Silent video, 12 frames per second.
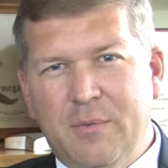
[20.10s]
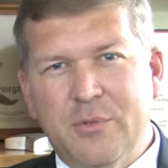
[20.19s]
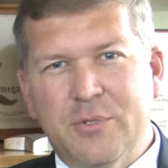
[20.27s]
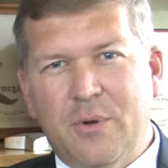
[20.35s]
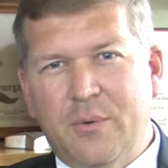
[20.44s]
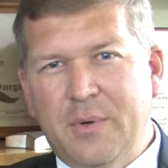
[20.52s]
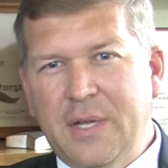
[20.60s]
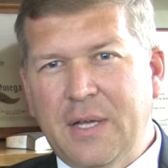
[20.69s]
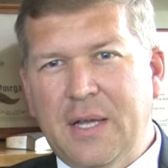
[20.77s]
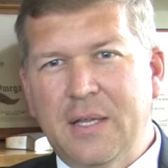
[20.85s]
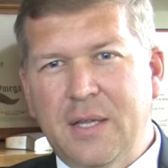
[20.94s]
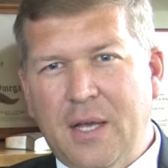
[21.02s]
there was already a
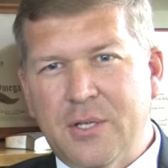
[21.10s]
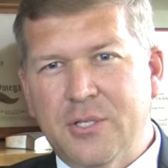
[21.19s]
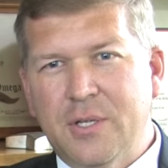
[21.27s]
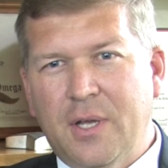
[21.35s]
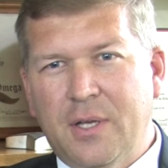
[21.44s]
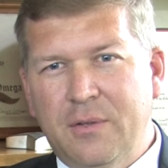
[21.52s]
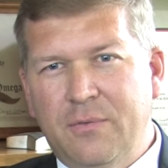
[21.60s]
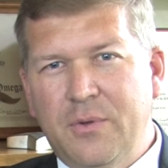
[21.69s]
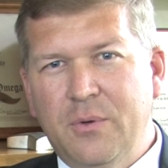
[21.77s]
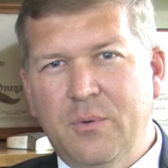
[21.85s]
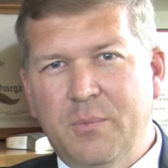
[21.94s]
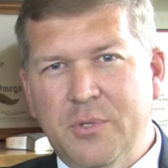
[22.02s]
connection I could
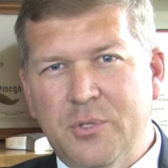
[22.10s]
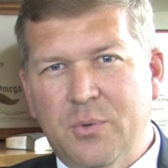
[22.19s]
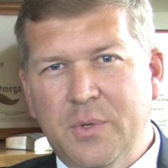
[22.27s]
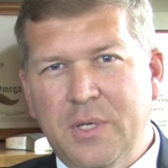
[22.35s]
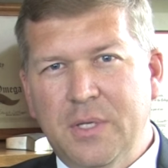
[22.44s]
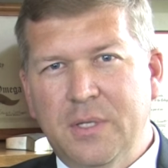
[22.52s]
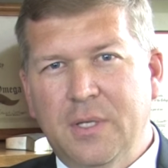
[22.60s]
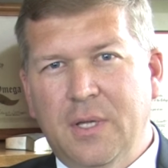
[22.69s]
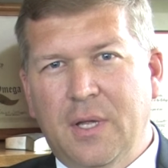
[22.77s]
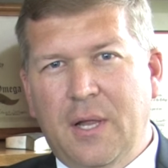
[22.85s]
feel between